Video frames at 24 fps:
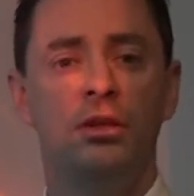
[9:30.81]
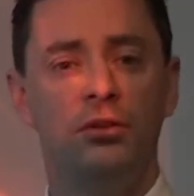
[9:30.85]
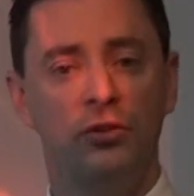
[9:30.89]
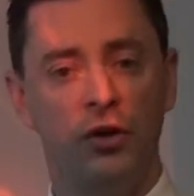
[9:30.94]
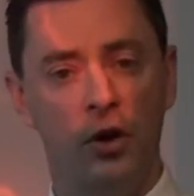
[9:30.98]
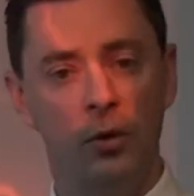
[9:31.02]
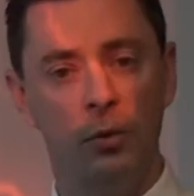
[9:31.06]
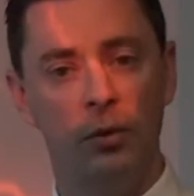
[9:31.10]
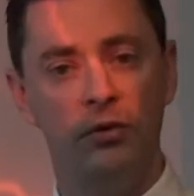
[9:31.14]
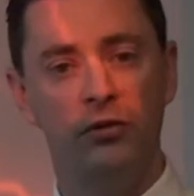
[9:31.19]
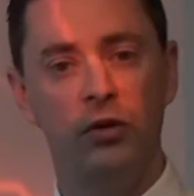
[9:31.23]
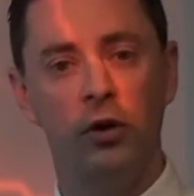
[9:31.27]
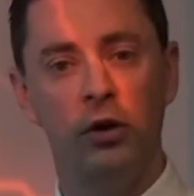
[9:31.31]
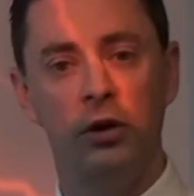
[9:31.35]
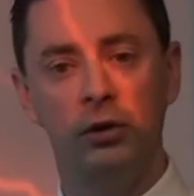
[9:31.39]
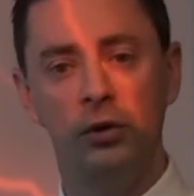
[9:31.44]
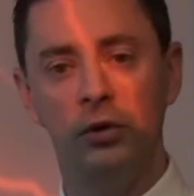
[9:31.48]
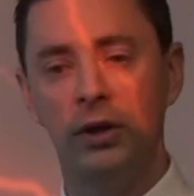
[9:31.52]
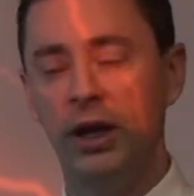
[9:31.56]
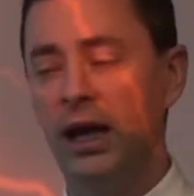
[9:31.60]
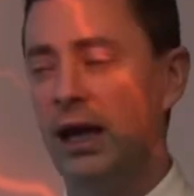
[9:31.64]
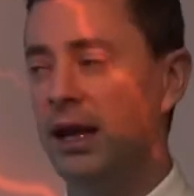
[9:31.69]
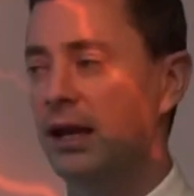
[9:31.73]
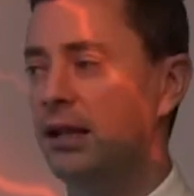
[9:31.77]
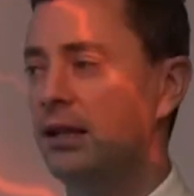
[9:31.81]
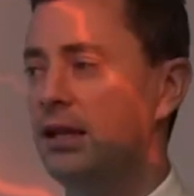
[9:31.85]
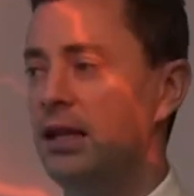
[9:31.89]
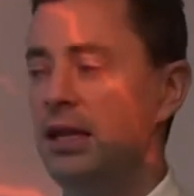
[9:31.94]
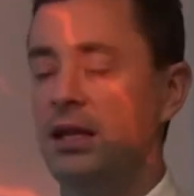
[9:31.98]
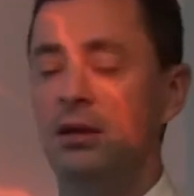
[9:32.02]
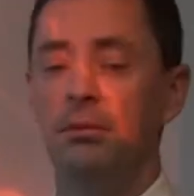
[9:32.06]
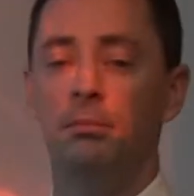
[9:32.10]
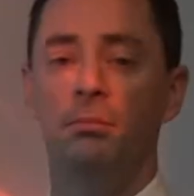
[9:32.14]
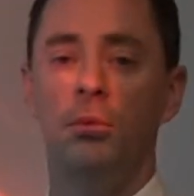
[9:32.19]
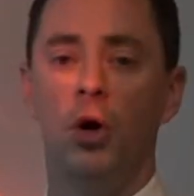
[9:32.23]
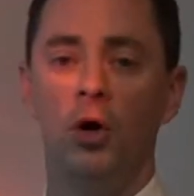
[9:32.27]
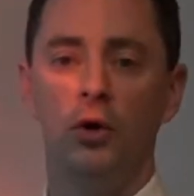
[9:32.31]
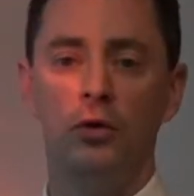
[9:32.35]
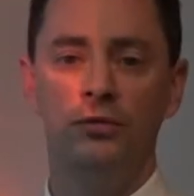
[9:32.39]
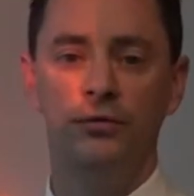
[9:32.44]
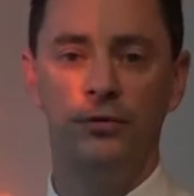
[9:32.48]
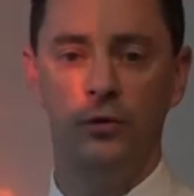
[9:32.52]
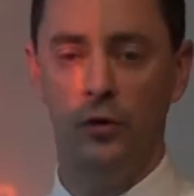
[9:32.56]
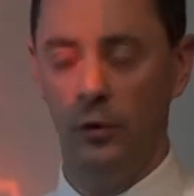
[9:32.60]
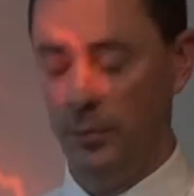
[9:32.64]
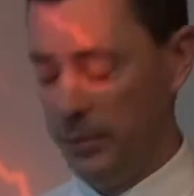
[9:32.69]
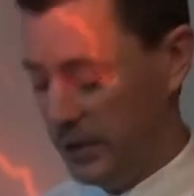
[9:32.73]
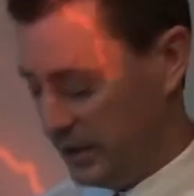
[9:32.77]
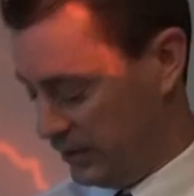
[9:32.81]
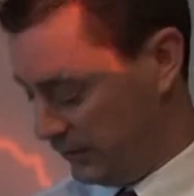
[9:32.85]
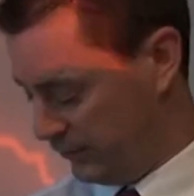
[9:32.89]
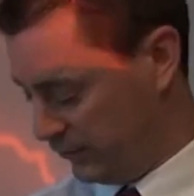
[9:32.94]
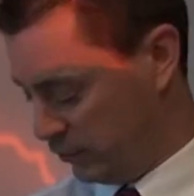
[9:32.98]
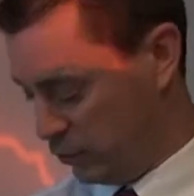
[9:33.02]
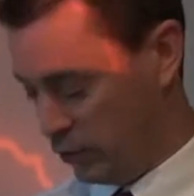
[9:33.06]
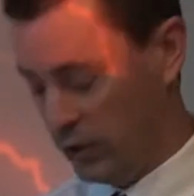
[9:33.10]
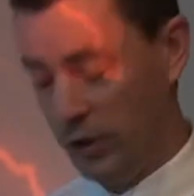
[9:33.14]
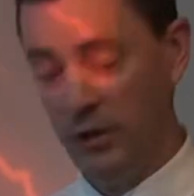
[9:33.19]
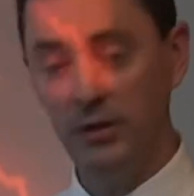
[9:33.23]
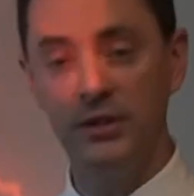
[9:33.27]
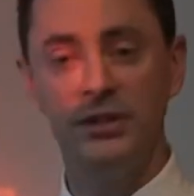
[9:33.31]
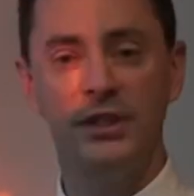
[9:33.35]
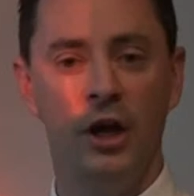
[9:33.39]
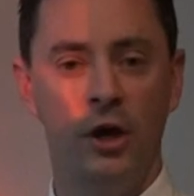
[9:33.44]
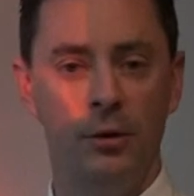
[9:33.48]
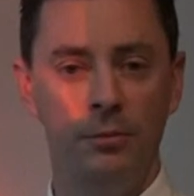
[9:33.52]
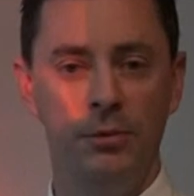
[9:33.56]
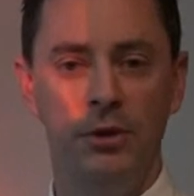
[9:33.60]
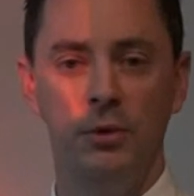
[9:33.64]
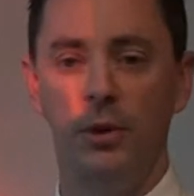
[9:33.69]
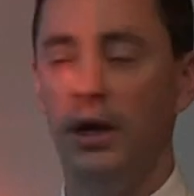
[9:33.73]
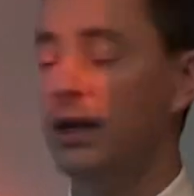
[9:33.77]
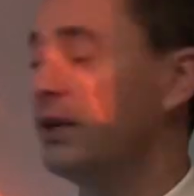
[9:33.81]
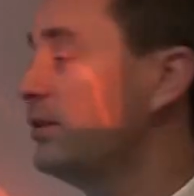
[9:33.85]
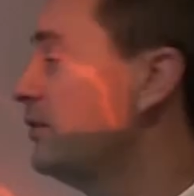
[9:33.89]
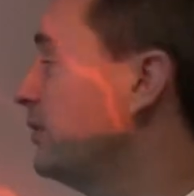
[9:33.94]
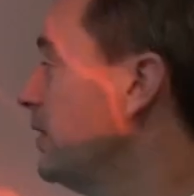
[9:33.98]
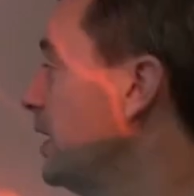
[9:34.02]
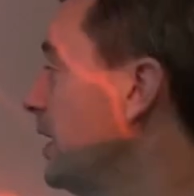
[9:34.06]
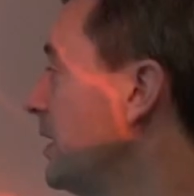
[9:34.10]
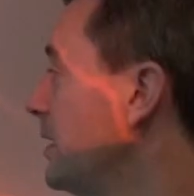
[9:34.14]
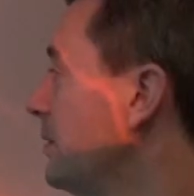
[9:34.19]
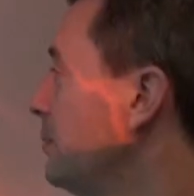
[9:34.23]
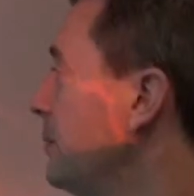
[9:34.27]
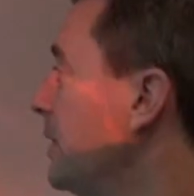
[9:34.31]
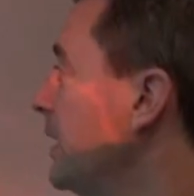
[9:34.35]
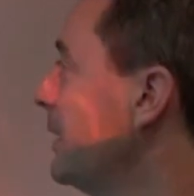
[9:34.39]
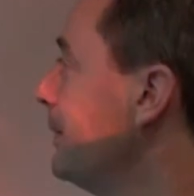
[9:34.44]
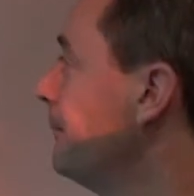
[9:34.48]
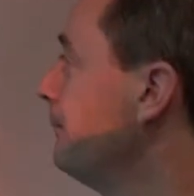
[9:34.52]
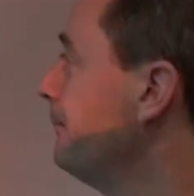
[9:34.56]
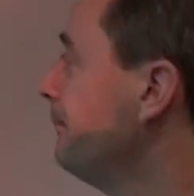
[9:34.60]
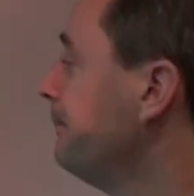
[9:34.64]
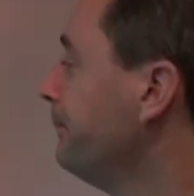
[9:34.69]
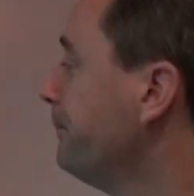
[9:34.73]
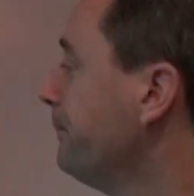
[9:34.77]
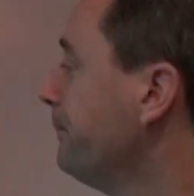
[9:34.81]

So we've got to look at it in a model formula for you to help you understand it better.